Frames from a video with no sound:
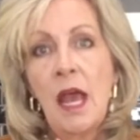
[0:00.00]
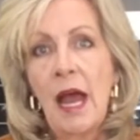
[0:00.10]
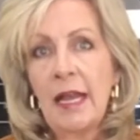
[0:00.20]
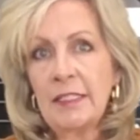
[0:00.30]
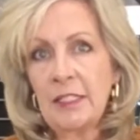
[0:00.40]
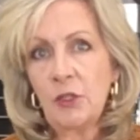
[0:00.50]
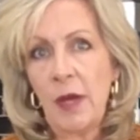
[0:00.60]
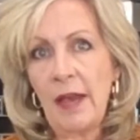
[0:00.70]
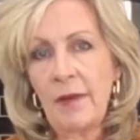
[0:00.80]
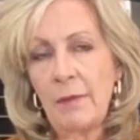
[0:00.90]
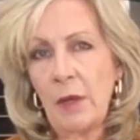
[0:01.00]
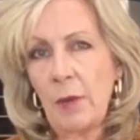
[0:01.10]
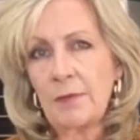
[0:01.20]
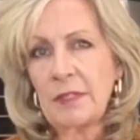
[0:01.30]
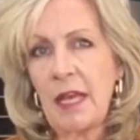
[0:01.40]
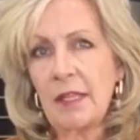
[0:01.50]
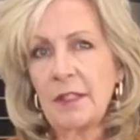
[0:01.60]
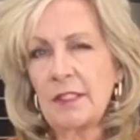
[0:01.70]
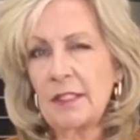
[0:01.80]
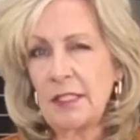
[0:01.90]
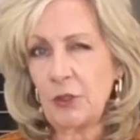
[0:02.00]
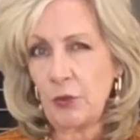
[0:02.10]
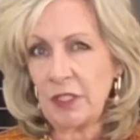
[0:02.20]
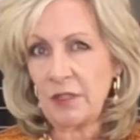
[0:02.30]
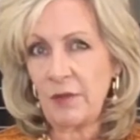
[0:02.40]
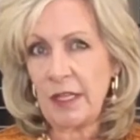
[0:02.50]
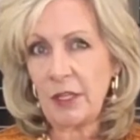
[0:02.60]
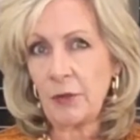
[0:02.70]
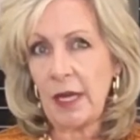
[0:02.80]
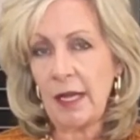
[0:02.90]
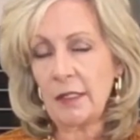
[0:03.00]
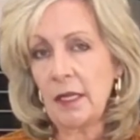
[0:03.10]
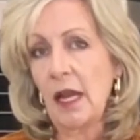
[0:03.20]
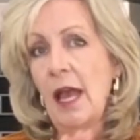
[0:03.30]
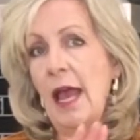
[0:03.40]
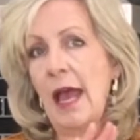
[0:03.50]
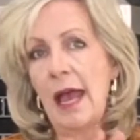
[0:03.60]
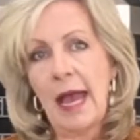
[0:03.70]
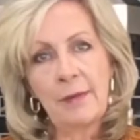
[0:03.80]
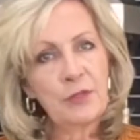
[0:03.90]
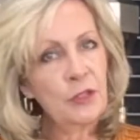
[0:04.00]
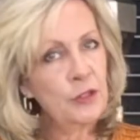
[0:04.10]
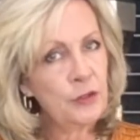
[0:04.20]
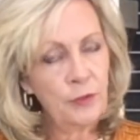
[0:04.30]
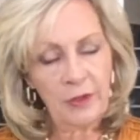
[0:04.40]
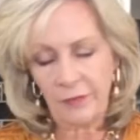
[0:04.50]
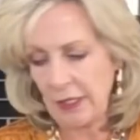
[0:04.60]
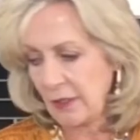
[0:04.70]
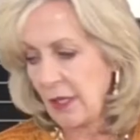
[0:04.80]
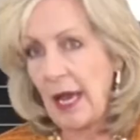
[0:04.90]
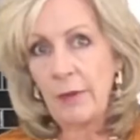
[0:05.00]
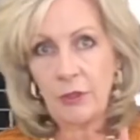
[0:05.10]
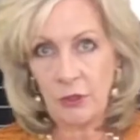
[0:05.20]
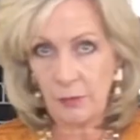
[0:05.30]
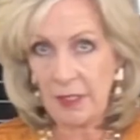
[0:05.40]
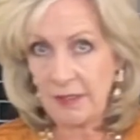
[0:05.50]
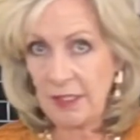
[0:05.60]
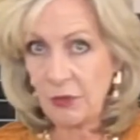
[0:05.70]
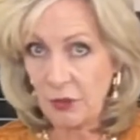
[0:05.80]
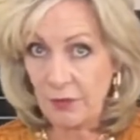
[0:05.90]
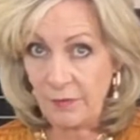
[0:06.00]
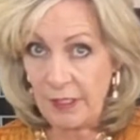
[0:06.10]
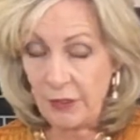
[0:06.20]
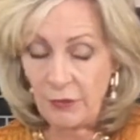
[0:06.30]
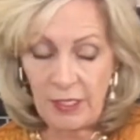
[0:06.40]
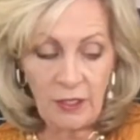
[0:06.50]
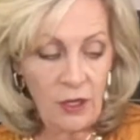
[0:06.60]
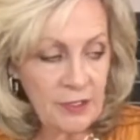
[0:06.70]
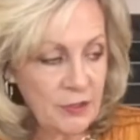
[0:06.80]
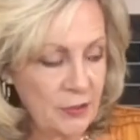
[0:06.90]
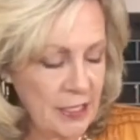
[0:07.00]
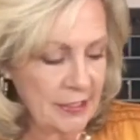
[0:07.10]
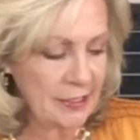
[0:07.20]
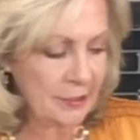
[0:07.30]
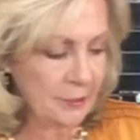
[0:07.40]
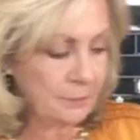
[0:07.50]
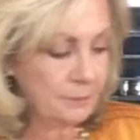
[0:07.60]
I do have on my website the citrus vinaigrette, absolutely terrific. I would do my citrus vinaigrette also on here.